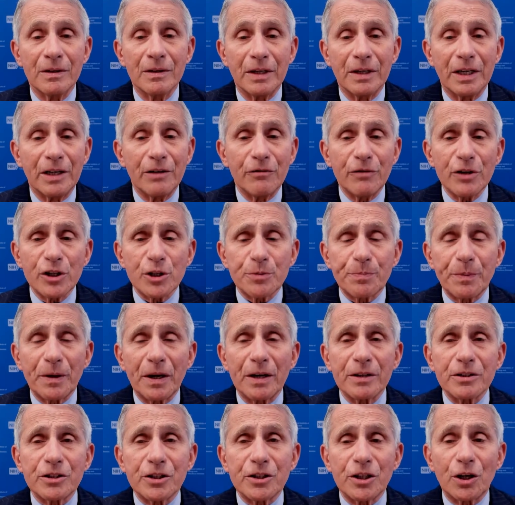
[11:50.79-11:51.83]
In
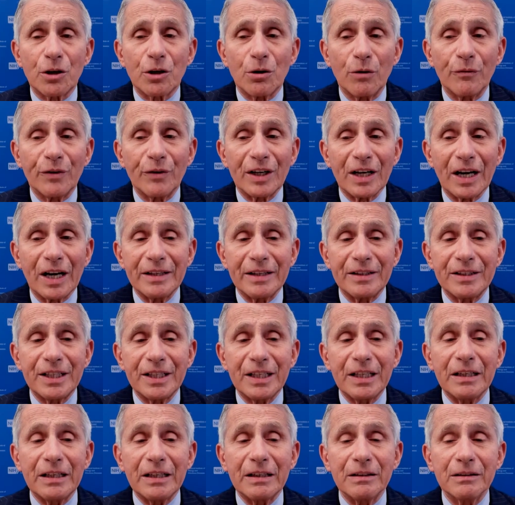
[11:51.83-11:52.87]
response to
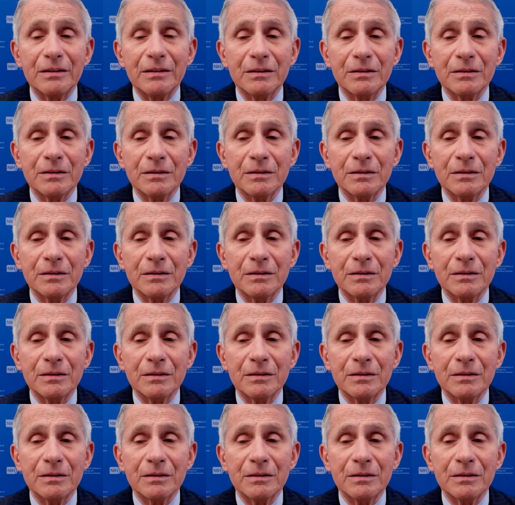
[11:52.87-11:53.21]
COVID-19,